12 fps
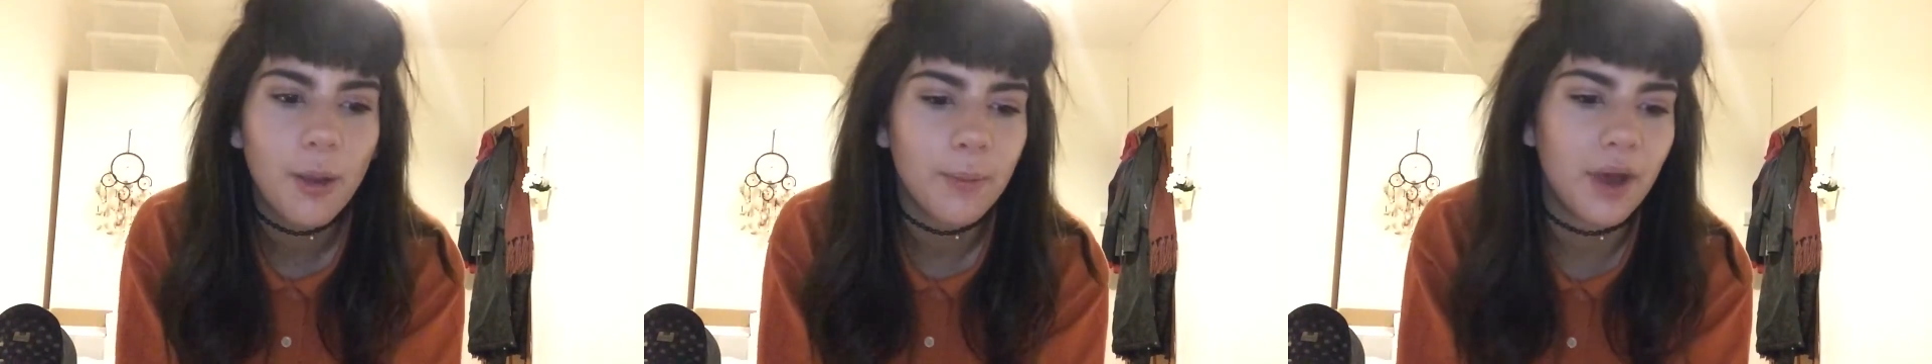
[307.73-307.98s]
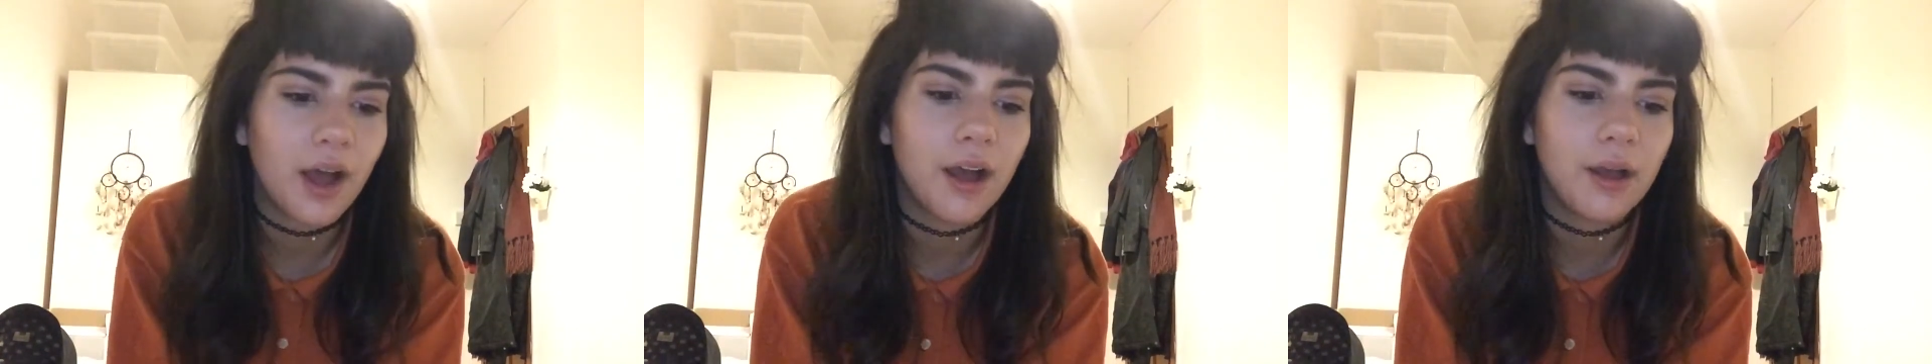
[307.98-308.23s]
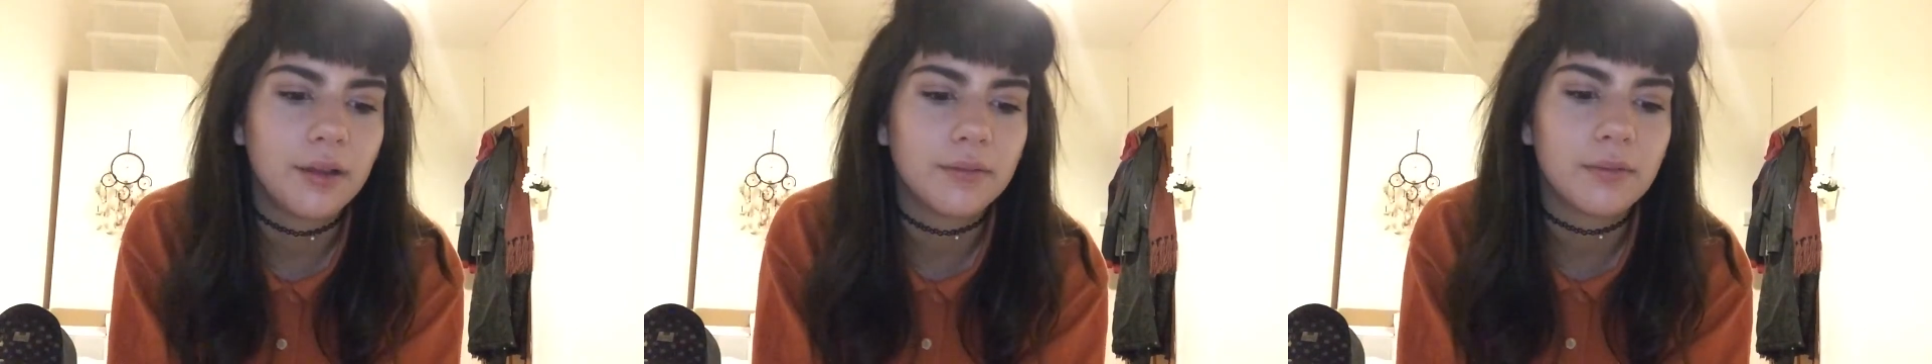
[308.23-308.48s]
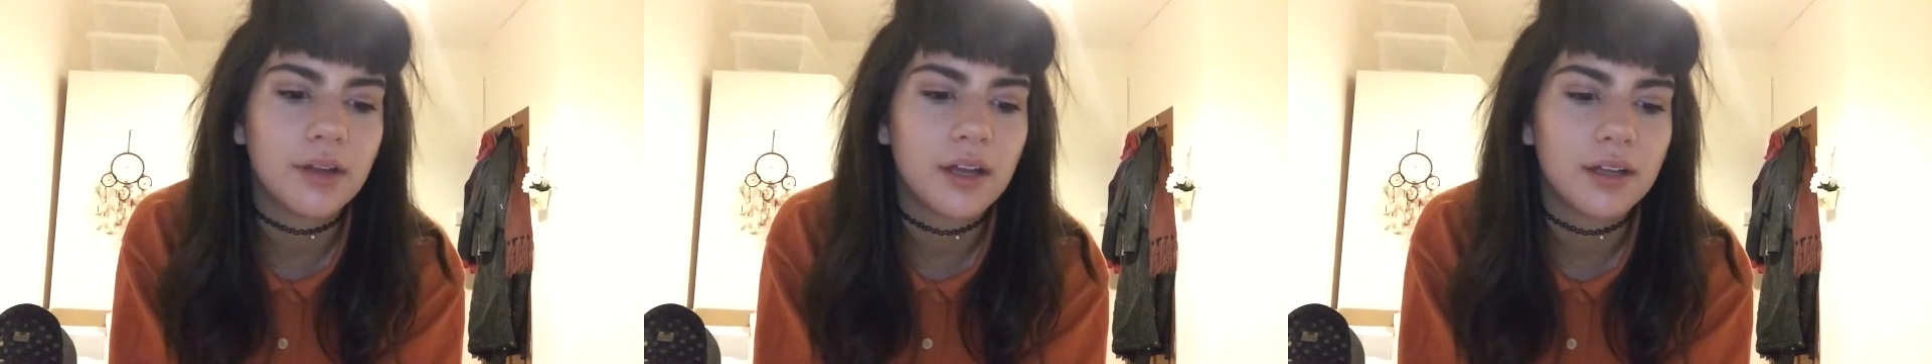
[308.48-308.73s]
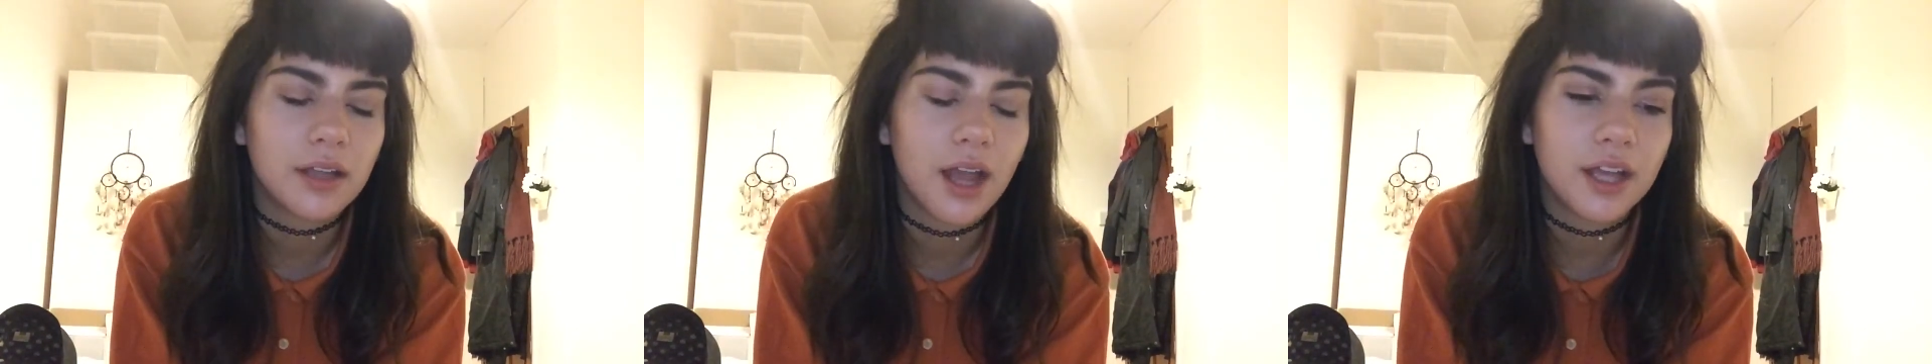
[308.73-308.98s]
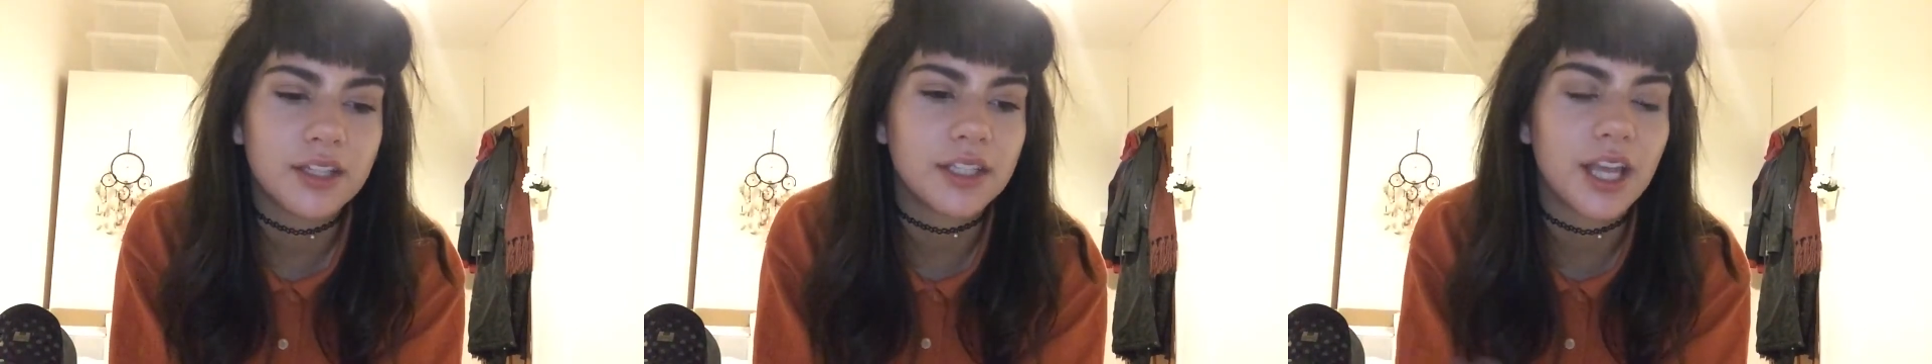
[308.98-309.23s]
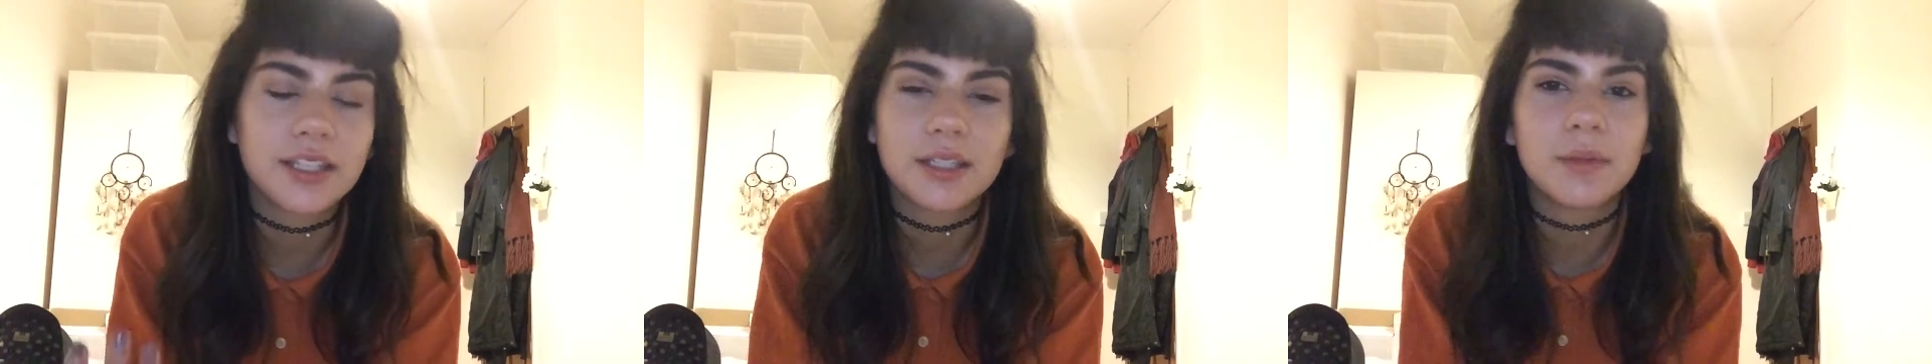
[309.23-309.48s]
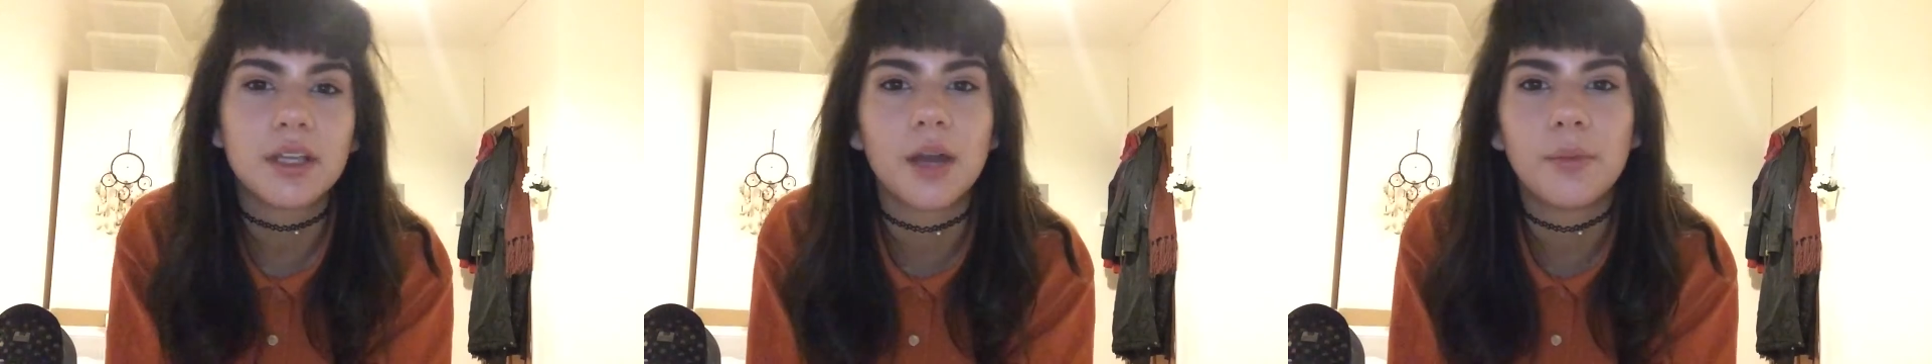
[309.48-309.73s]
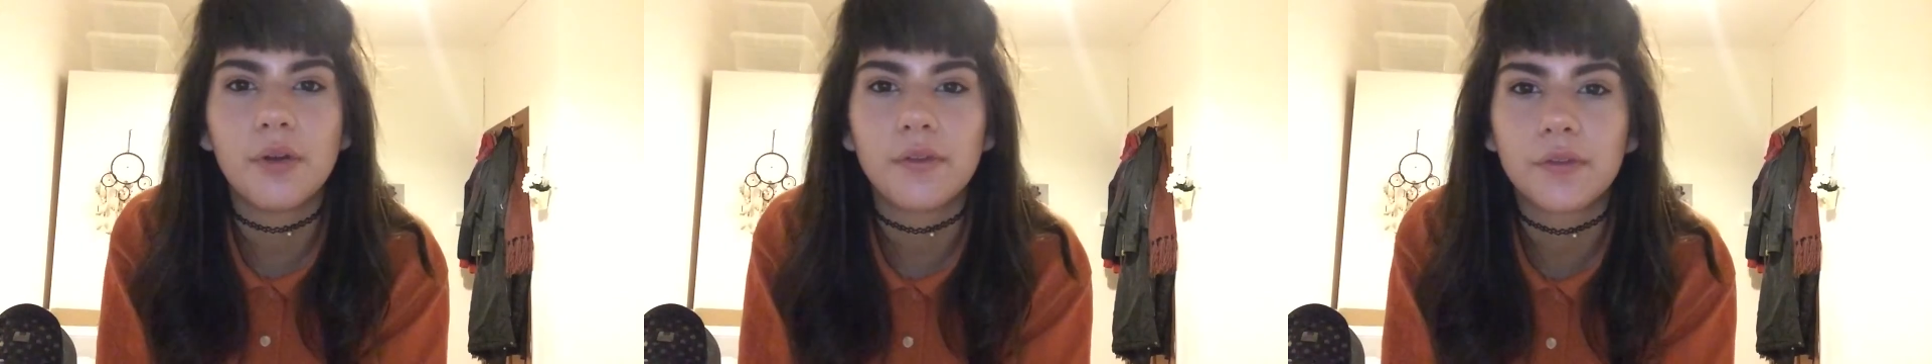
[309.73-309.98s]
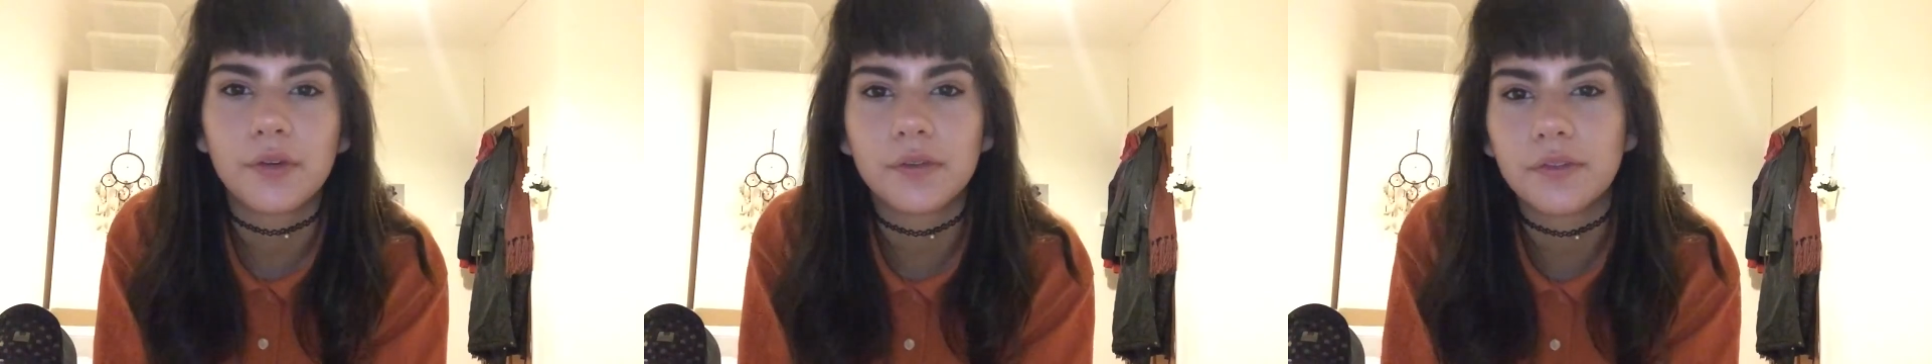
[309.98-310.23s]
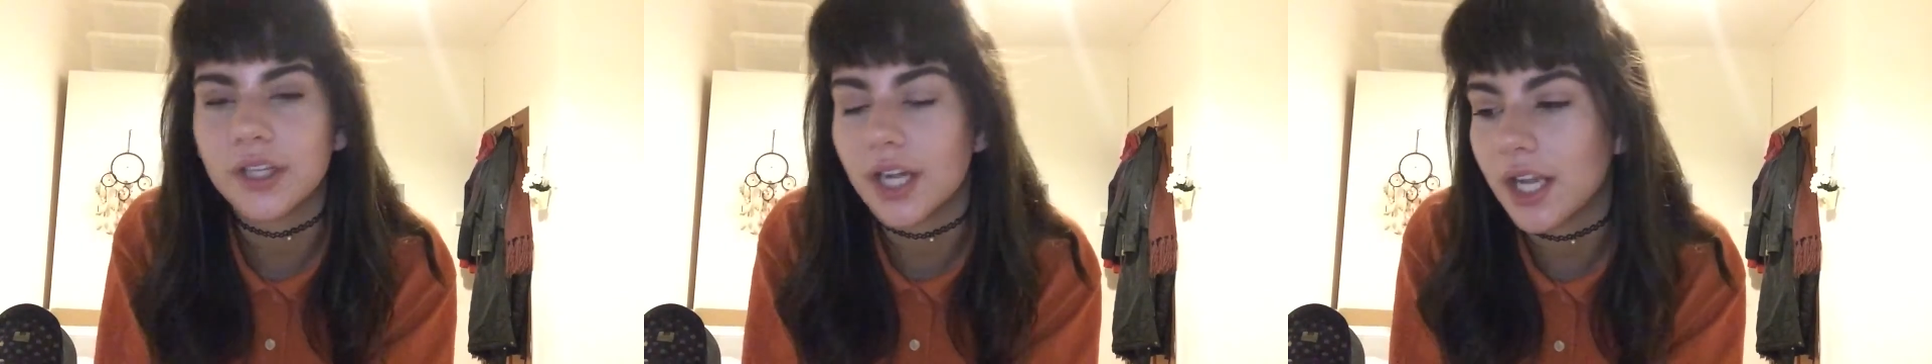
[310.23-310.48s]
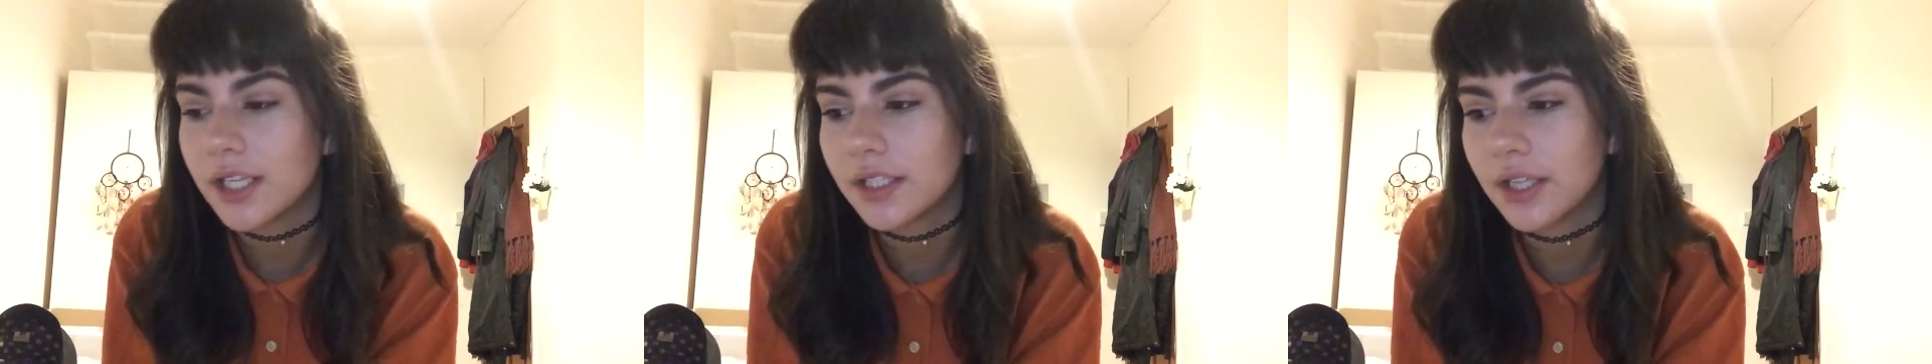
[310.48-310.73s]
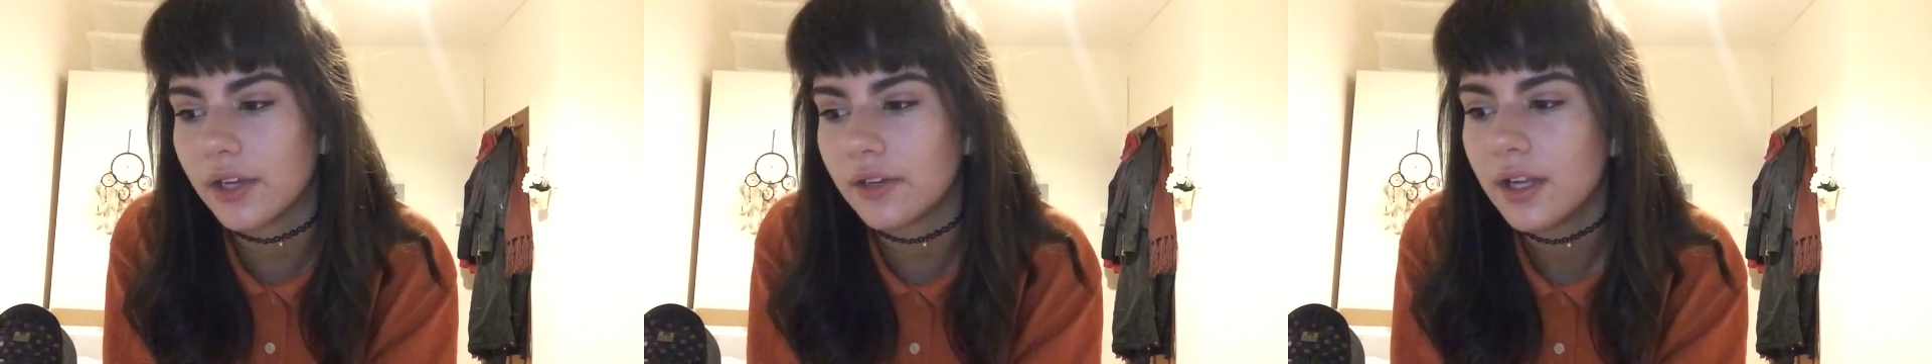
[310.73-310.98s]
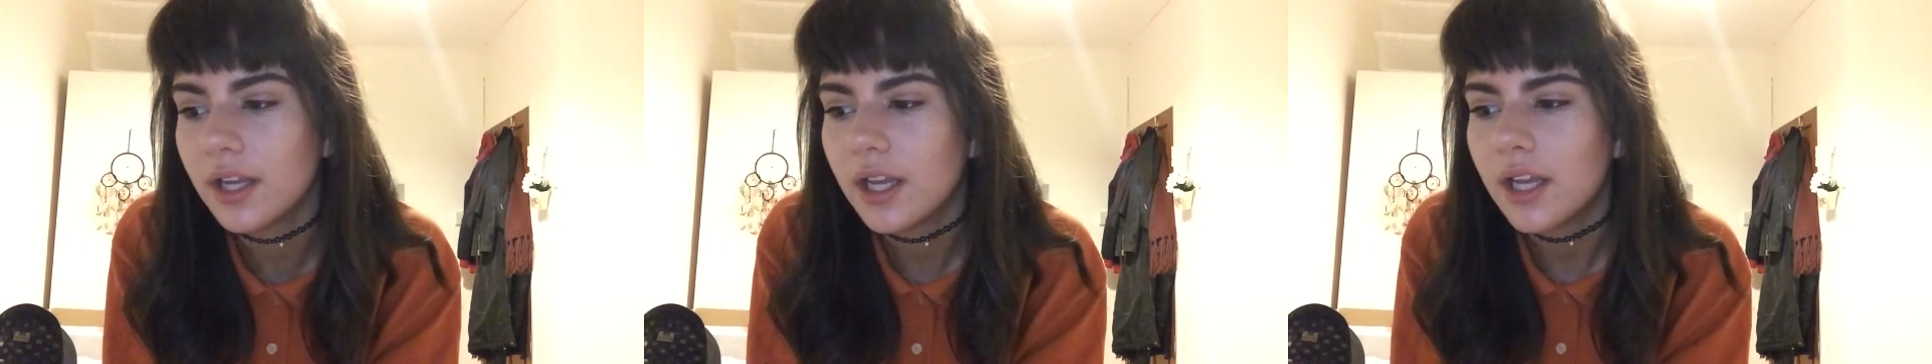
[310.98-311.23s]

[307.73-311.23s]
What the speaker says: but I just had somebody come over for a few days, so